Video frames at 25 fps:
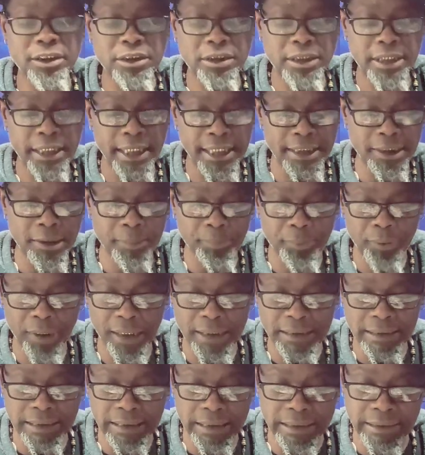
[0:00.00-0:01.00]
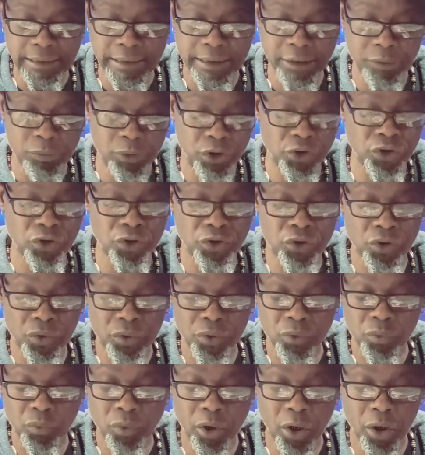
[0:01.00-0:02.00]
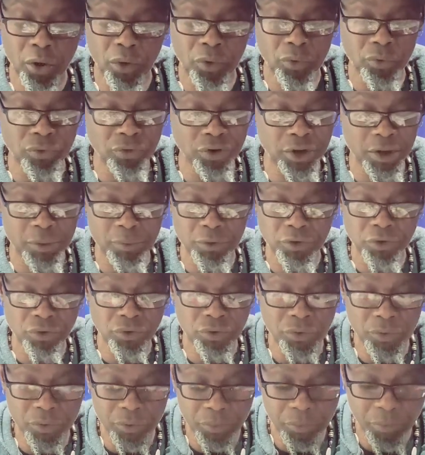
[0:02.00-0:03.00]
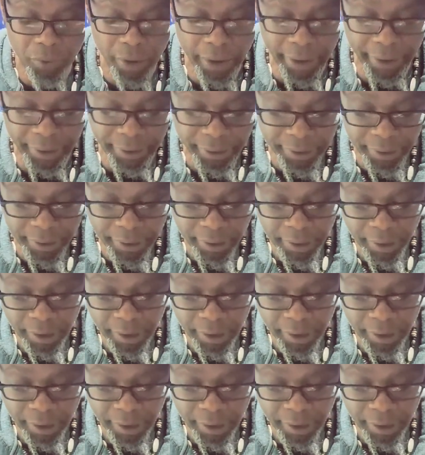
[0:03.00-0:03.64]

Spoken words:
Just to get the process, see what you're doing wrong, see what you're doing right.